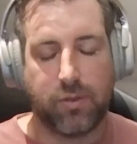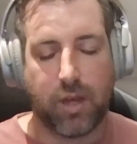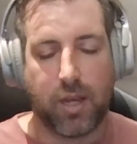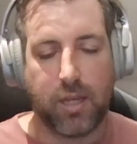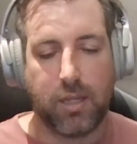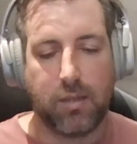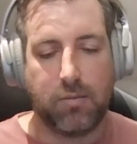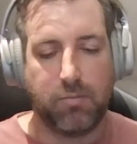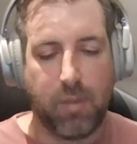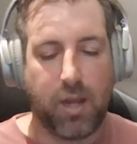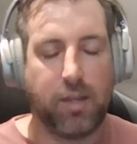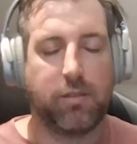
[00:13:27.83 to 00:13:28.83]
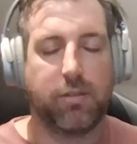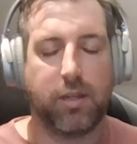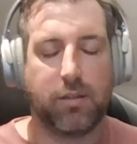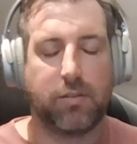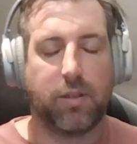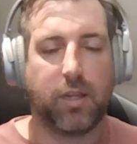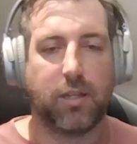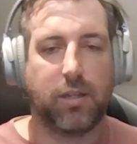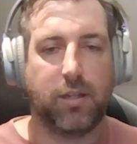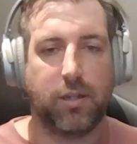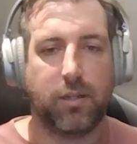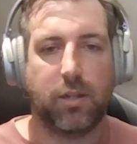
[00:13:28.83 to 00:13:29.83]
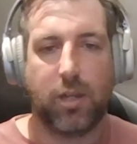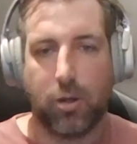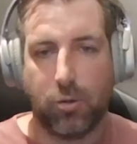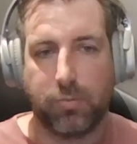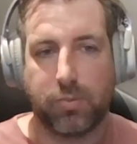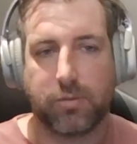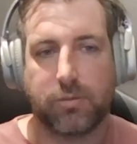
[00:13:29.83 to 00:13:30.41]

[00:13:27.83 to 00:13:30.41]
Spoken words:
they may think they can help